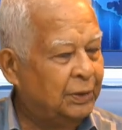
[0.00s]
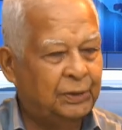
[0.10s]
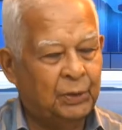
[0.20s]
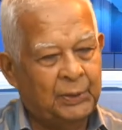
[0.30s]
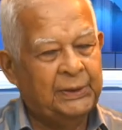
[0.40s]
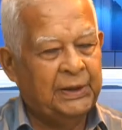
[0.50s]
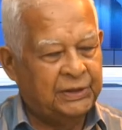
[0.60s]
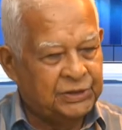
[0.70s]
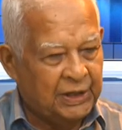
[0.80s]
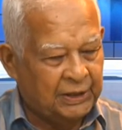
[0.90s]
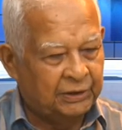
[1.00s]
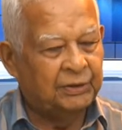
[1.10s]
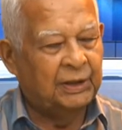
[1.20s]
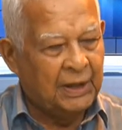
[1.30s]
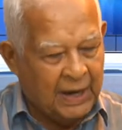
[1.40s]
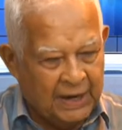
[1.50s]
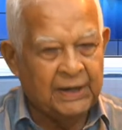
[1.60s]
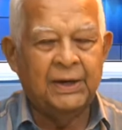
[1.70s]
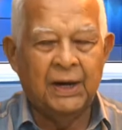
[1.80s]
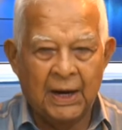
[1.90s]
So we did general
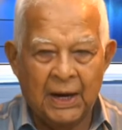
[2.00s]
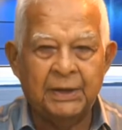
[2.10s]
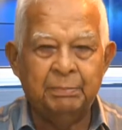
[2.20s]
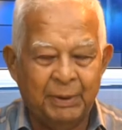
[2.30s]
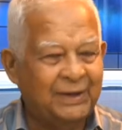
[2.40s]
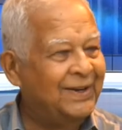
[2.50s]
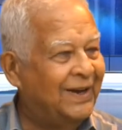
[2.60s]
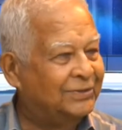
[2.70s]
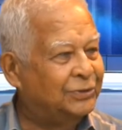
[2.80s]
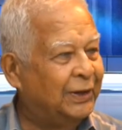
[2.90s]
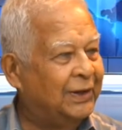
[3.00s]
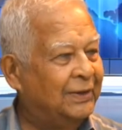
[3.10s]
and pediatric.